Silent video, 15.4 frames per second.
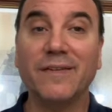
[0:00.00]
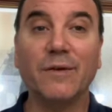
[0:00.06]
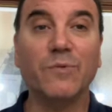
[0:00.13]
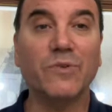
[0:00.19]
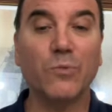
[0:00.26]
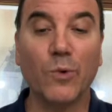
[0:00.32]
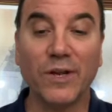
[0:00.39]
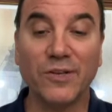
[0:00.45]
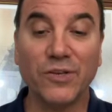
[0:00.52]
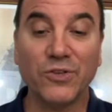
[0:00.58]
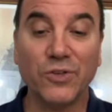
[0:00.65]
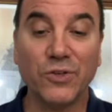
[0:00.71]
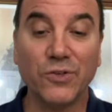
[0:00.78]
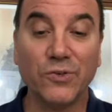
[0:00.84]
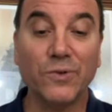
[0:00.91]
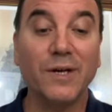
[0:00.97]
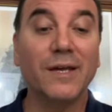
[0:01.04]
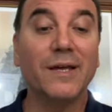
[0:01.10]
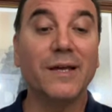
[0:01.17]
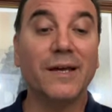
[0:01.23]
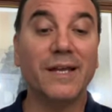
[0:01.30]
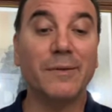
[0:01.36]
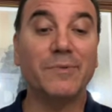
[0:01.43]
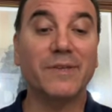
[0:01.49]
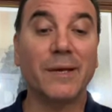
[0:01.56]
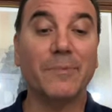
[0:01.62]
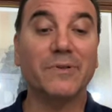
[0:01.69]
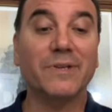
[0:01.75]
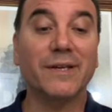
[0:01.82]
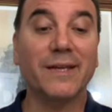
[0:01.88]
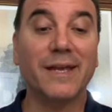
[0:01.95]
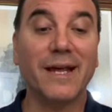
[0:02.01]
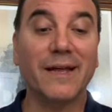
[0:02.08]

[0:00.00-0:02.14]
He was 1-2, and he was able to get